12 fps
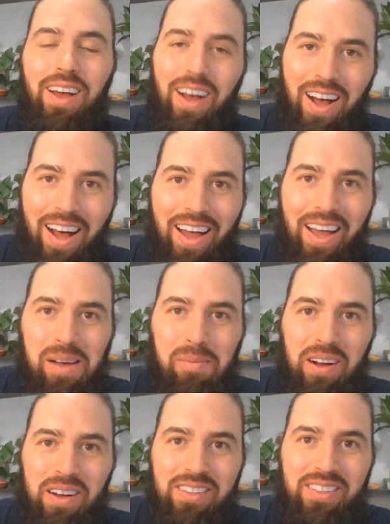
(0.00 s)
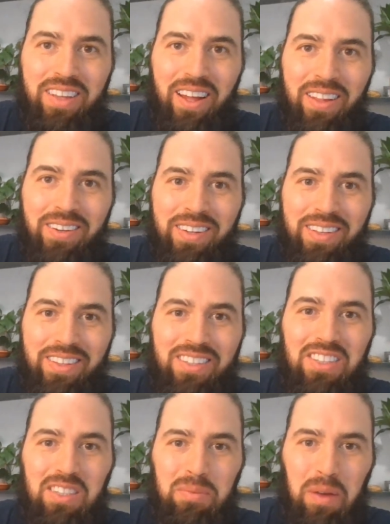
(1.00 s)
Hi, I'm August Keller, and
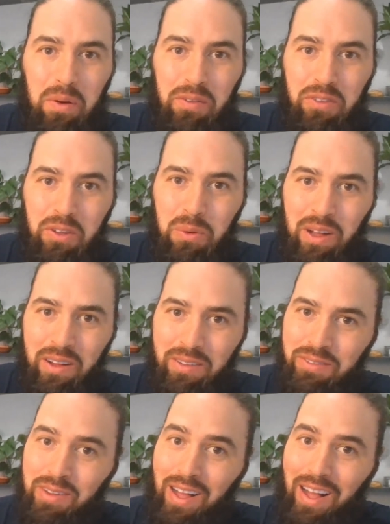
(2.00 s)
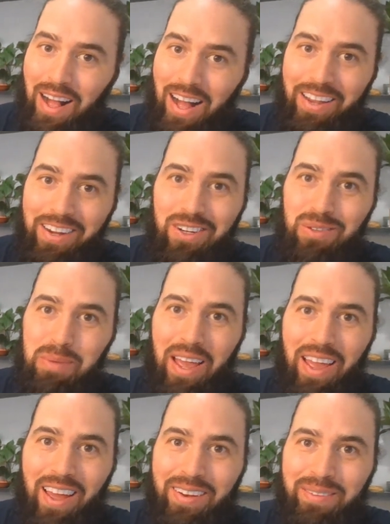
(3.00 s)
this is my review of Iron
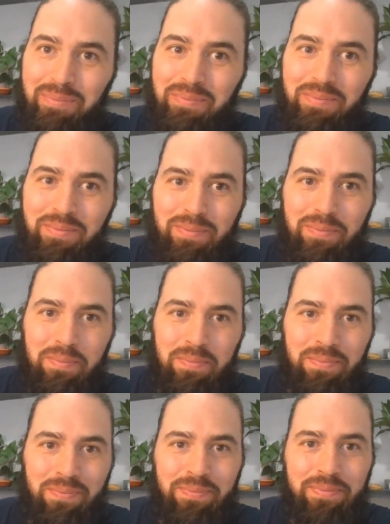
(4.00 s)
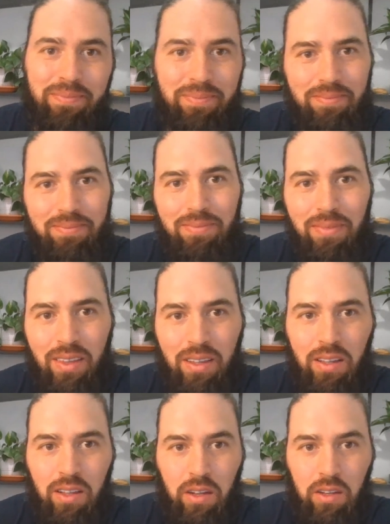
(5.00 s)
Man.
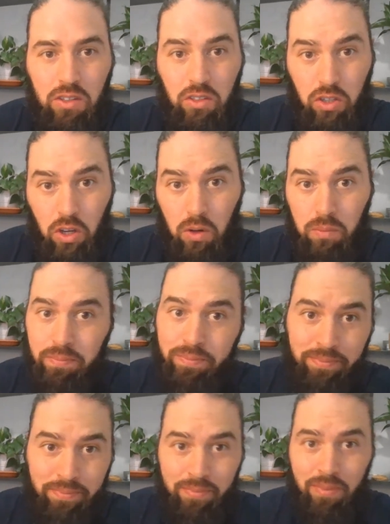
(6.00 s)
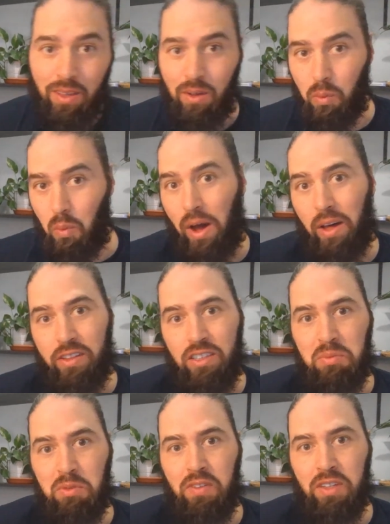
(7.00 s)
So, while
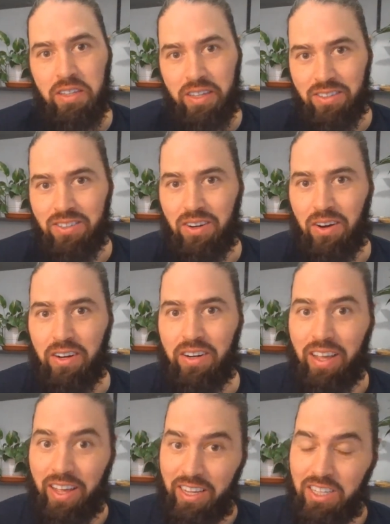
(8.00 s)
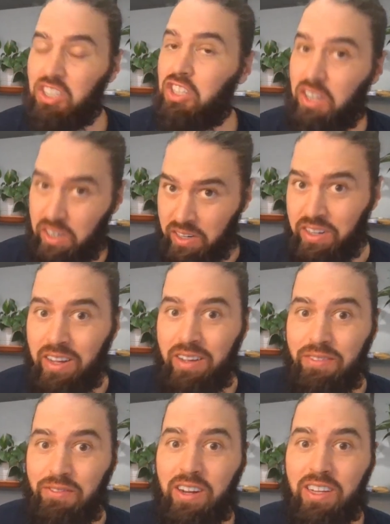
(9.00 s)
this movie kickstarted a
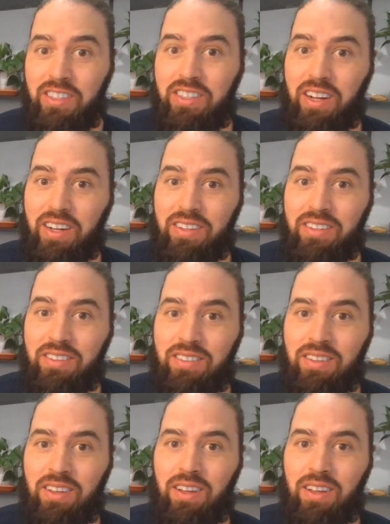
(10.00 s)
juggernaut franchise,